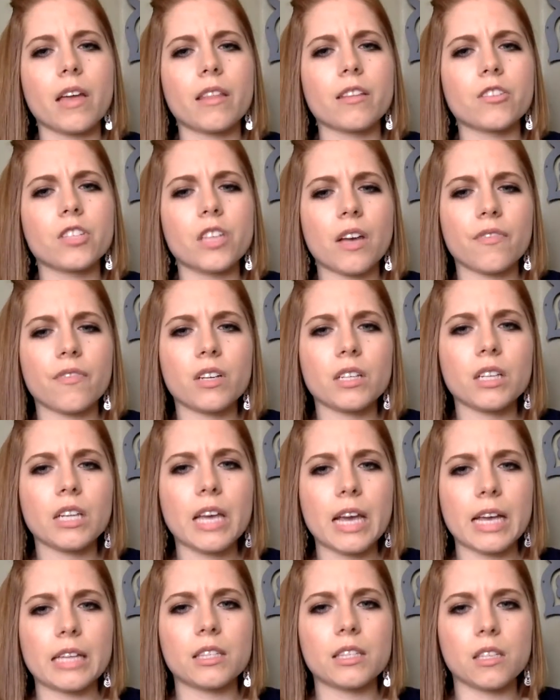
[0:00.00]
there's definitely
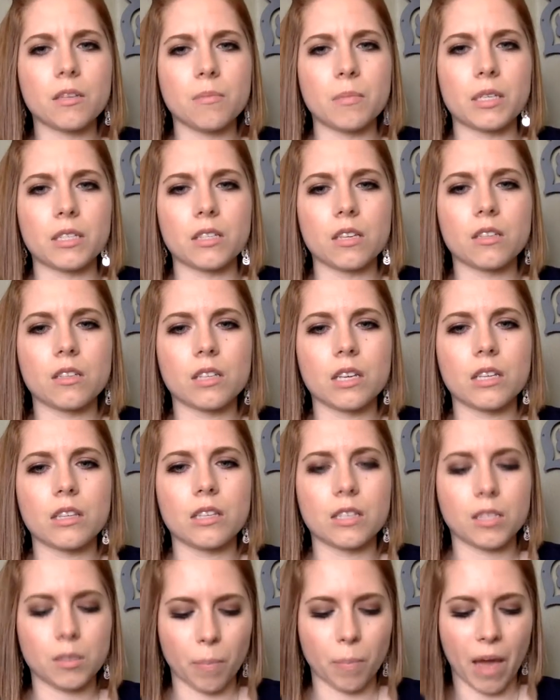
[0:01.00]
hits and misses in
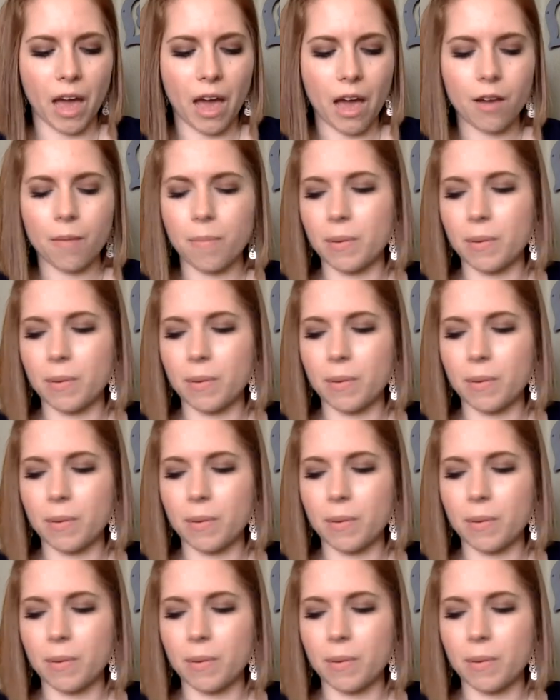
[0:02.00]
this bag,